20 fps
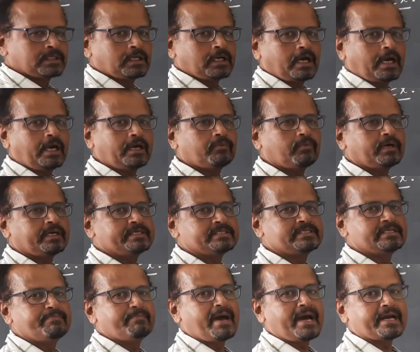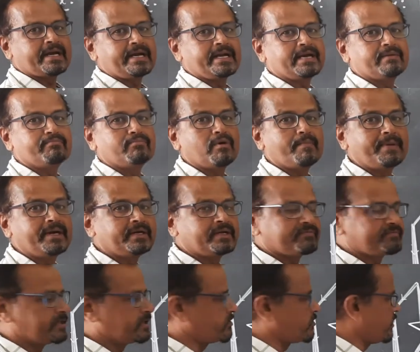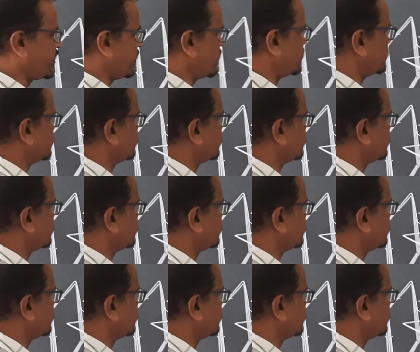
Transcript: and what is the magnetic moment of the coil.